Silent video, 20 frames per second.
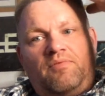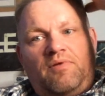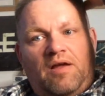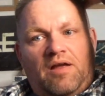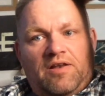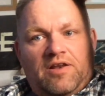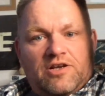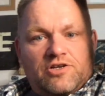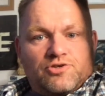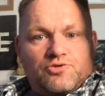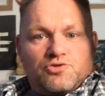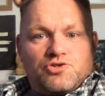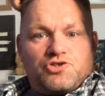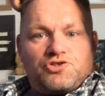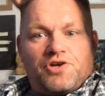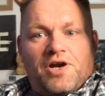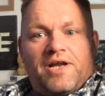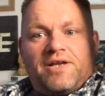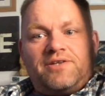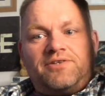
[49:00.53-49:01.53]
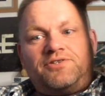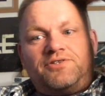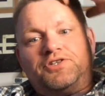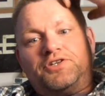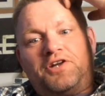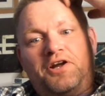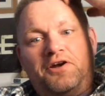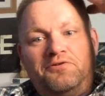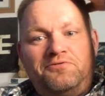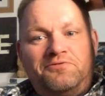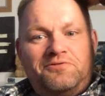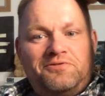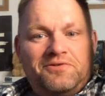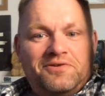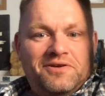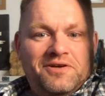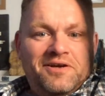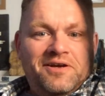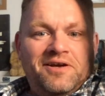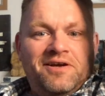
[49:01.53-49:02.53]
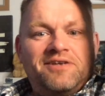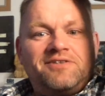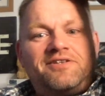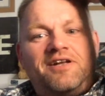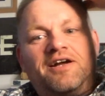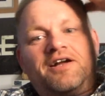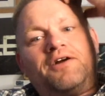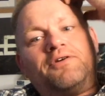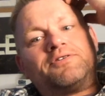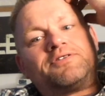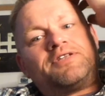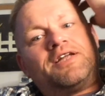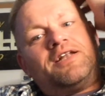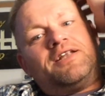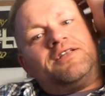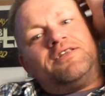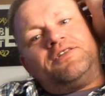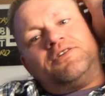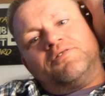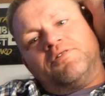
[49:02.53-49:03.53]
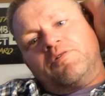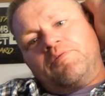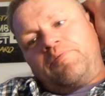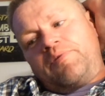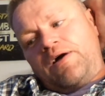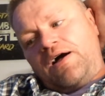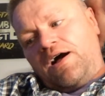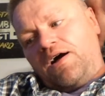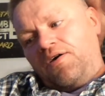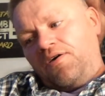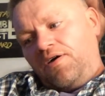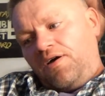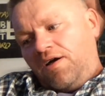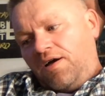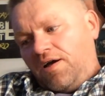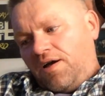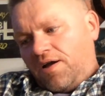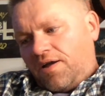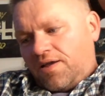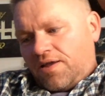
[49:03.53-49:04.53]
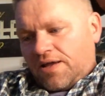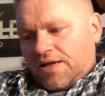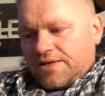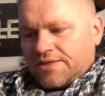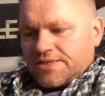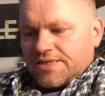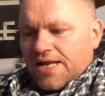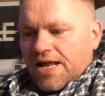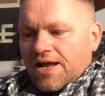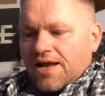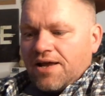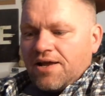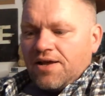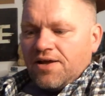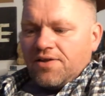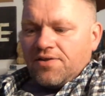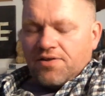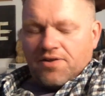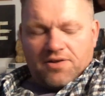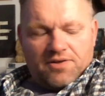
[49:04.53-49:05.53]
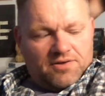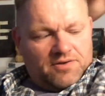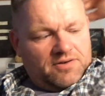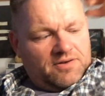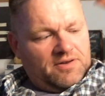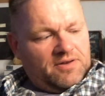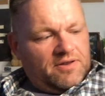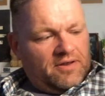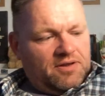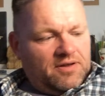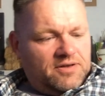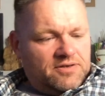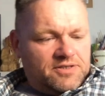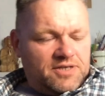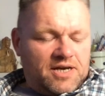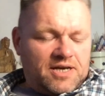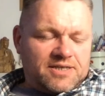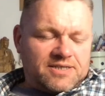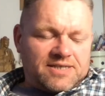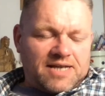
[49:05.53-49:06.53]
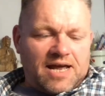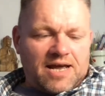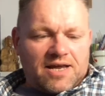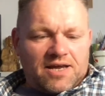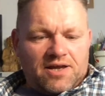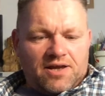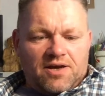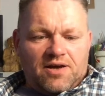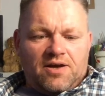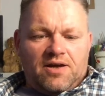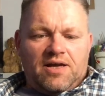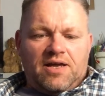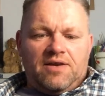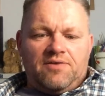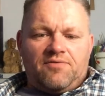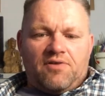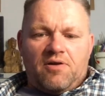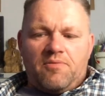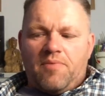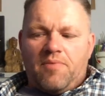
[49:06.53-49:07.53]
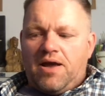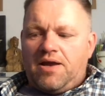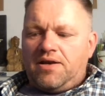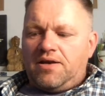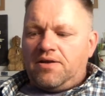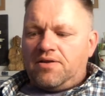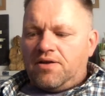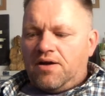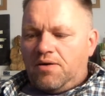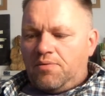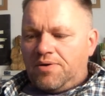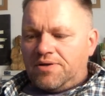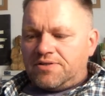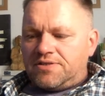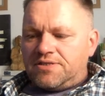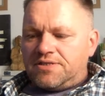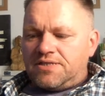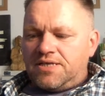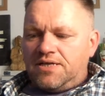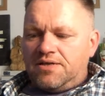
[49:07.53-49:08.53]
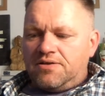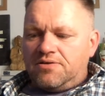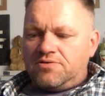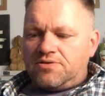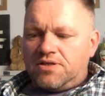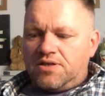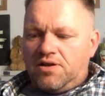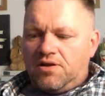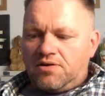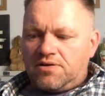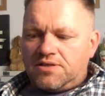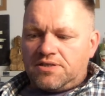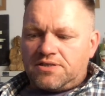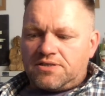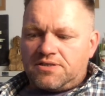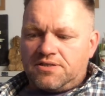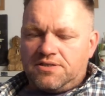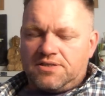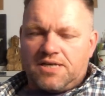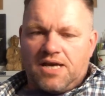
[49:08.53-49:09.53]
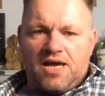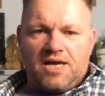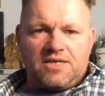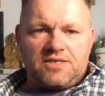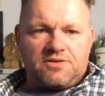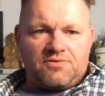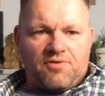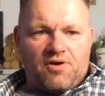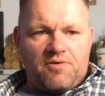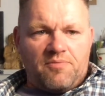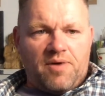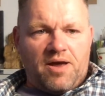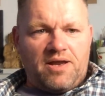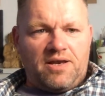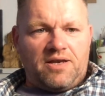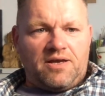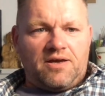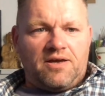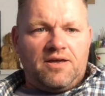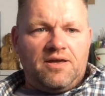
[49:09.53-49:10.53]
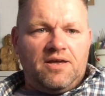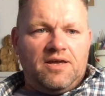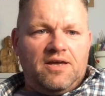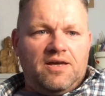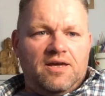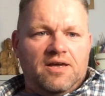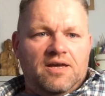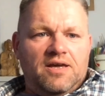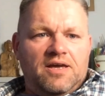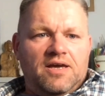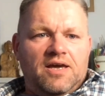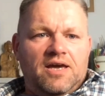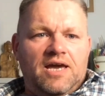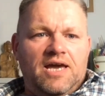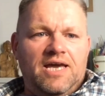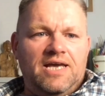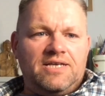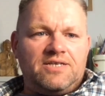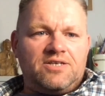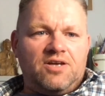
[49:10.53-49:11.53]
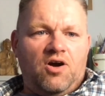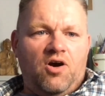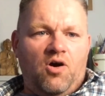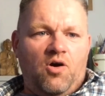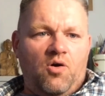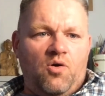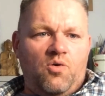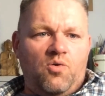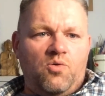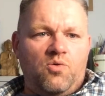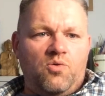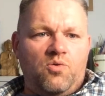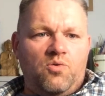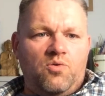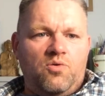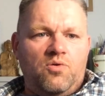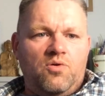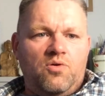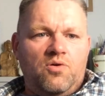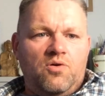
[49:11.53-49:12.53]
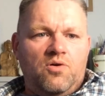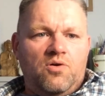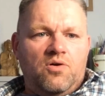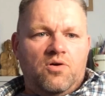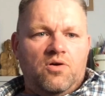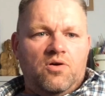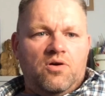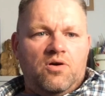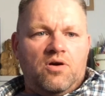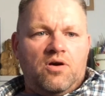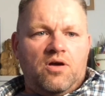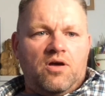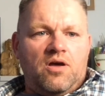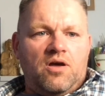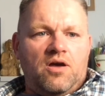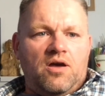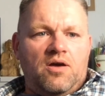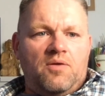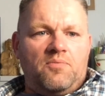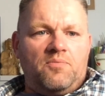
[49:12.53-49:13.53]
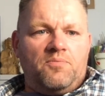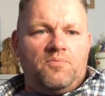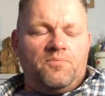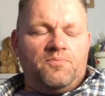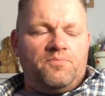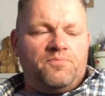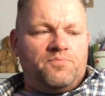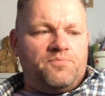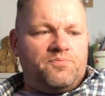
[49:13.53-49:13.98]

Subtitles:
initial strains, you know? It's like I was telling you about Gigastanka, that Gigastanka in Romania that I went to see, who's a long distance ace of Romania. His whole family